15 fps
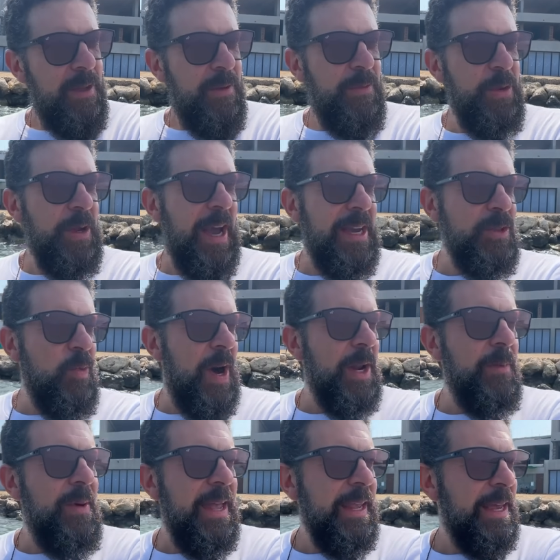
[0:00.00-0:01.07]
If you guys want
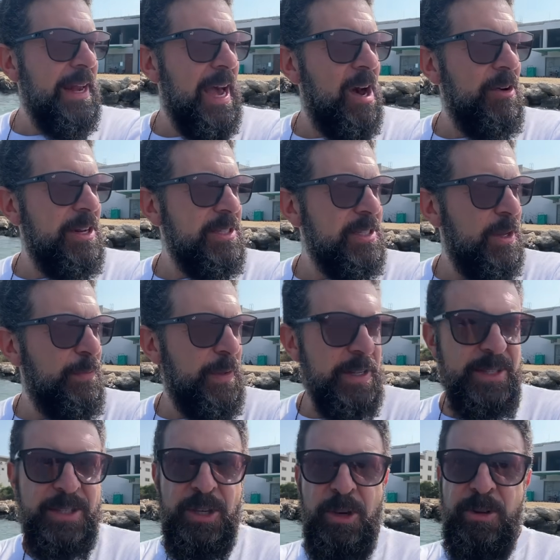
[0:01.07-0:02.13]
to make it out as if
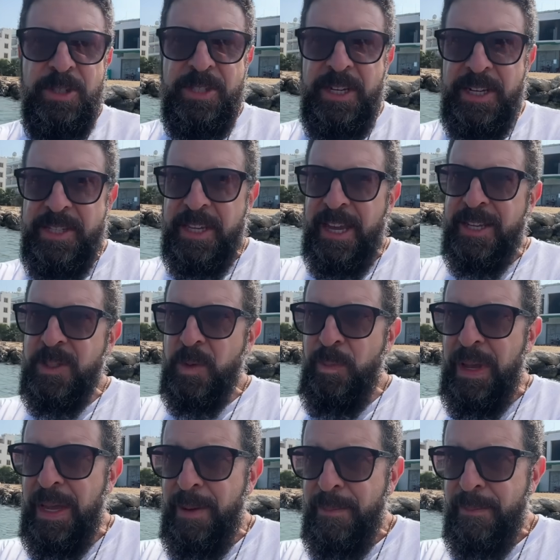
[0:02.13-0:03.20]
it's U6 against
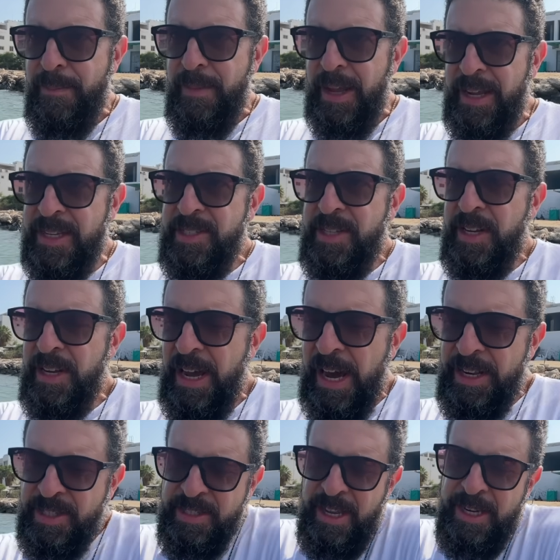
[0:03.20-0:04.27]
me, against the
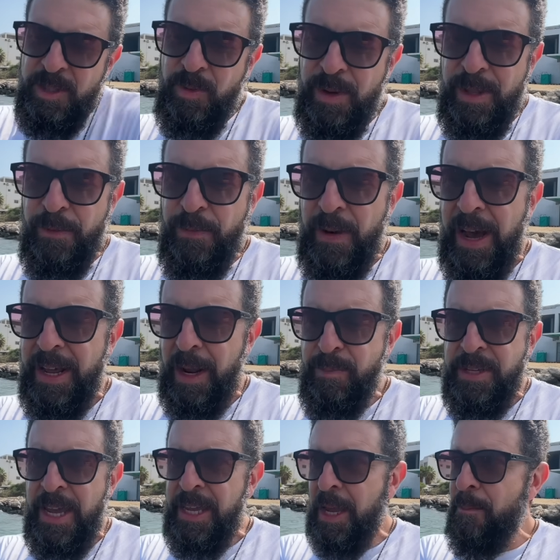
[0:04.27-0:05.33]
United States, well then fine. I'm
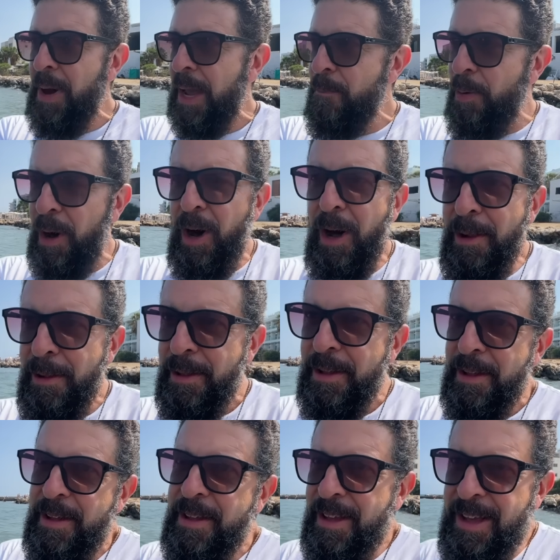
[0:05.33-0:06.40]
taking my ball.
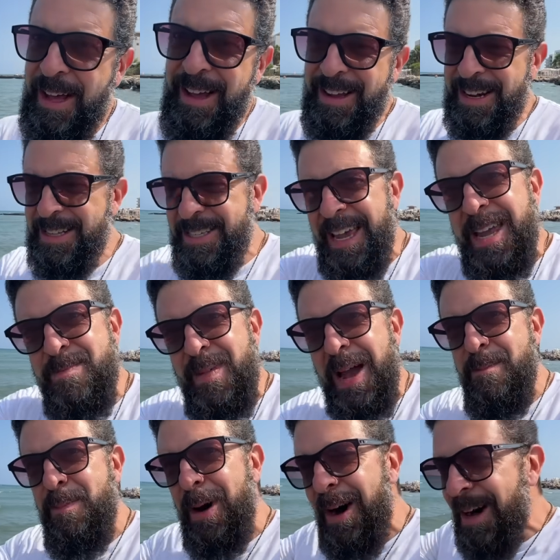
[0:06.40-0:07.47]
I'm going to take my
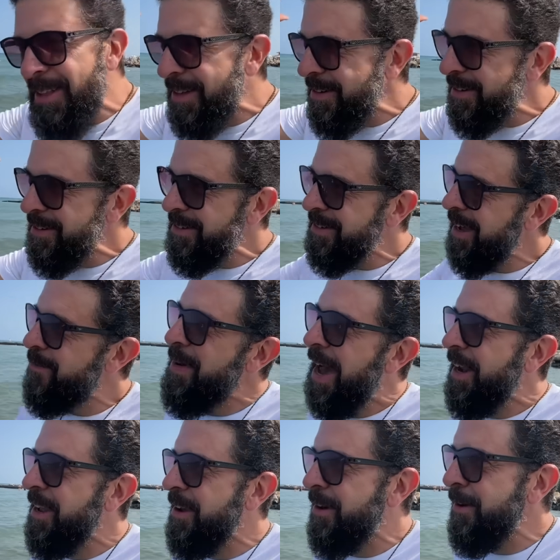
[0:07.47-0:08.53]
ball and I'm
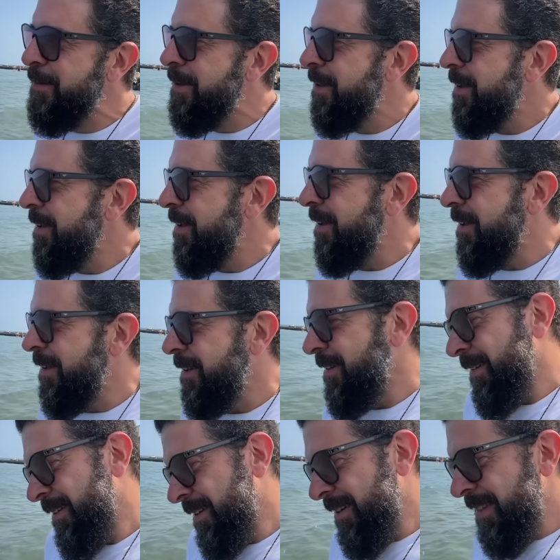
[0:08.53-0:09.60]
out of here.
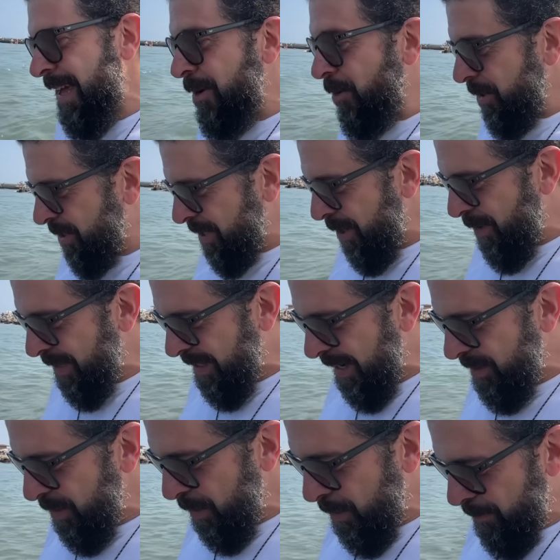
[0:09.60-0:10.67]
Then we'll see what they
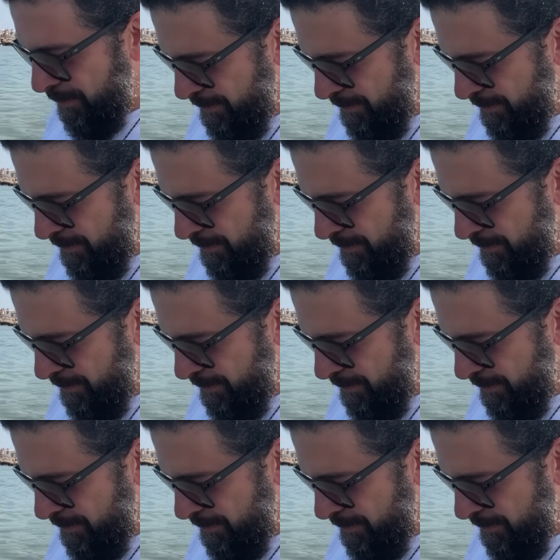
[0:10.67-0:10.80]
do.